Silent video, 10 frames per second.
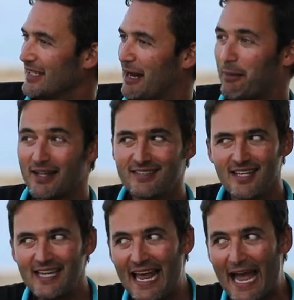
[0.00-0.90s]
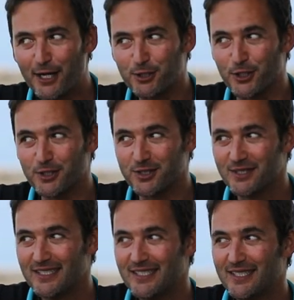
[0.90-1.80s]
And I'm not saying
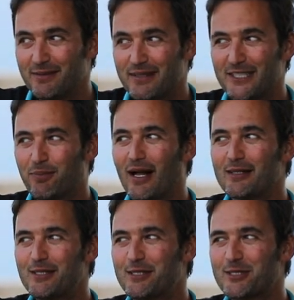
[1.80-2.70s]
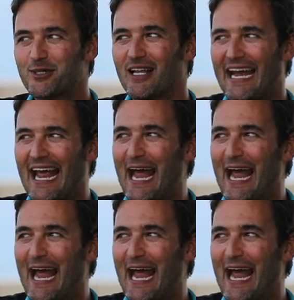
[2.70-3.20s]
actors because politicians are like